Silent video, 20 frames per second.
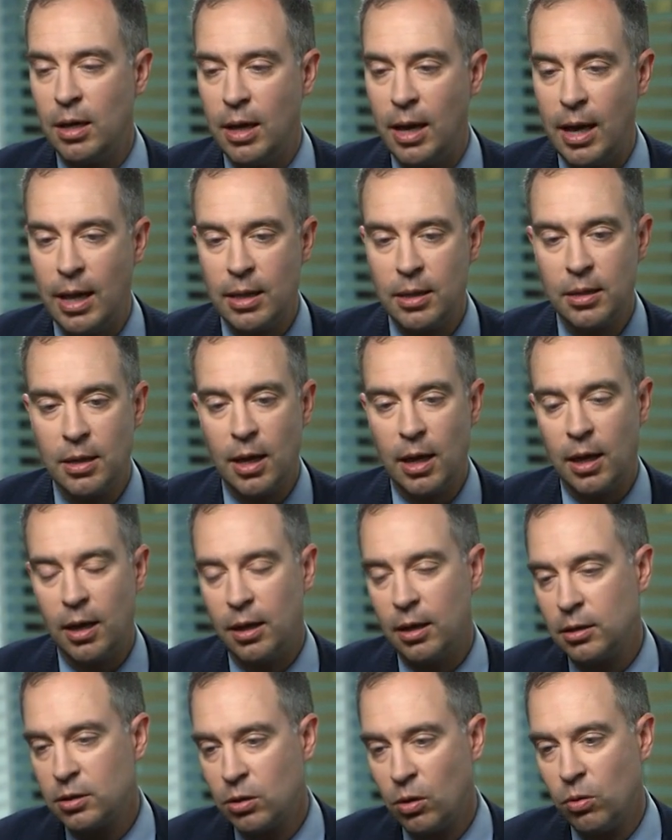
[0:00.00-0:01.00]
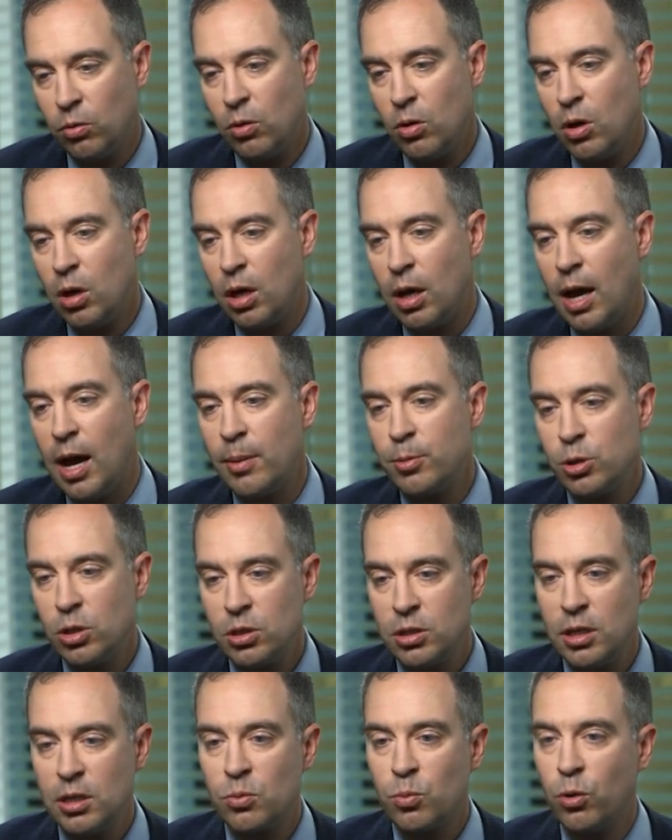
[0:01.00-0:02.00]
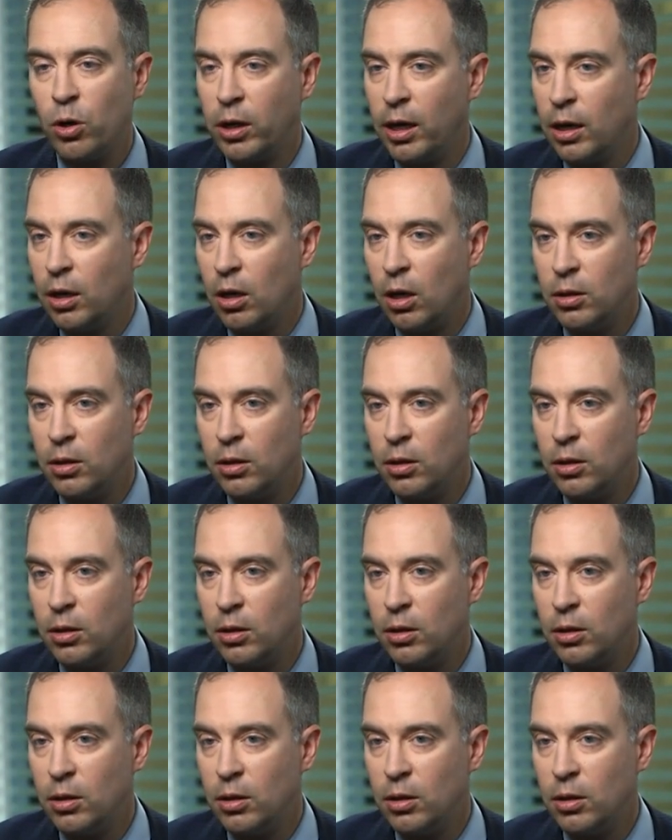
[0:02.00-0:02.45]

And so OpSens is working